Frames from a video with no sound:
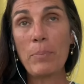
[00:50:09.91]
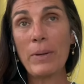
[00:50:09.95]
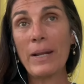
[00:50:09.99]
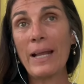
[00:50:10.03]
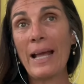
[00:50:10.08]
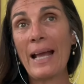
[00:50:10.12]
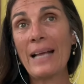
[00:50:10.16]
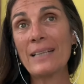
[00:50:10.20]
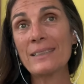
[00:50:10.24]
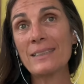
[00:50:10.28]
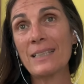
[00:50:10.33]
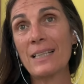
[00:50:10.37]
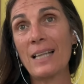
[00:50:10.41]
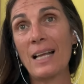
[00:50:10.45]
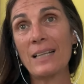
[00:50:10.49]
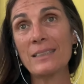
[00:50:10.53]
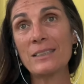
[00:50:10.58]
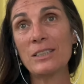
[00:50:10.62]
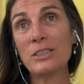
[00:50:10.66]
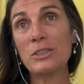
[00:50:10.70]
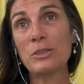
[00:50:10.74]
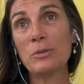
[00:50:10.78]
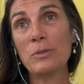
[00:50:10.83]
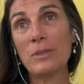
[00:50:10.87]
But it has a
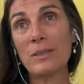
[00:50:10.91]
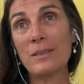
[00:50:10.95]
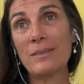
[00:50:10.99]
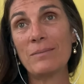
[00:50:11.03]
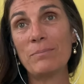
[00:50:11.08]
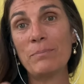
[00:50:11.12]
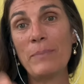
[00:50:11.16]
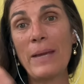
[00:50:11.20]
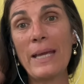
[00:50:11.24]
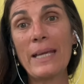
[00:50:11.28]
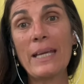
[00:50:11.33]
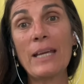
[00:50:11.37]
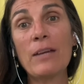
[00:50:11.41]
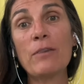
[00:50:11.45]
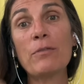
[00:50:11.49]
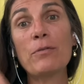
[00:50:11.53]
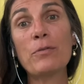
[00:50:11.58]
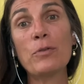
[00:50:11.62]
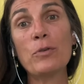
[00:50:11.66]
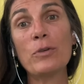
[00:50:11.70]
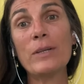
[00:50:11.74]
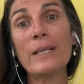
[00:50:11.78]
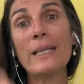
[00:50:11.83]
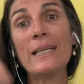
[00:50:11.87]
lot to do with
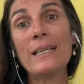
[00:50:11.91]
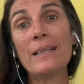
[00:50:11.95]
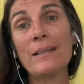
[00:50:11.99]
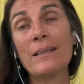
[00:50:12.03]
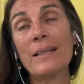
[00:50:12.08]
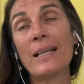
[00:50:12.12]
making food.